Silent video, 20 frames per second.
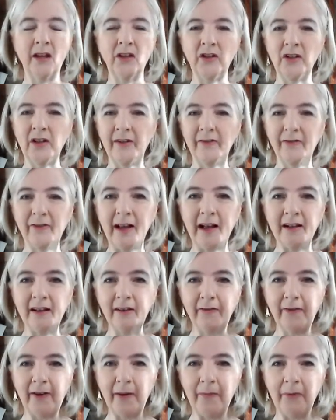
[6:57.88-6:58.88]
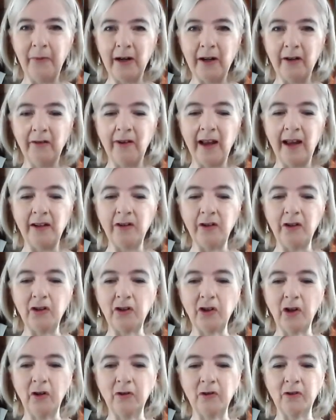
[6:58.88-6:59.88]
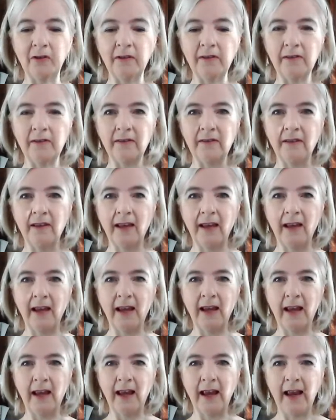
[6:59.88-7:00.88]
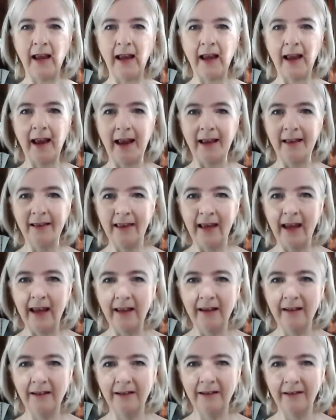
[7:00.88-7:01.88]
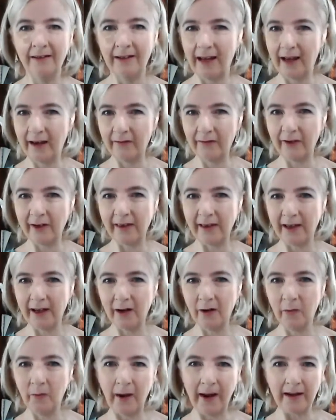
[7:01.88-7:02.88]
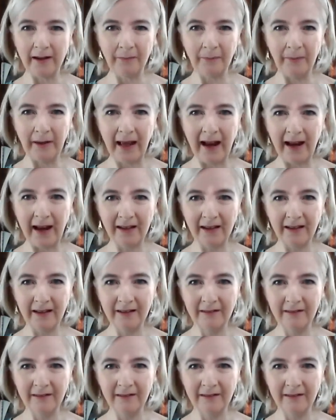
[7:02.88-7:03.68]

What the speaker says: She flung the fabric around her shoulders, and then everything went black.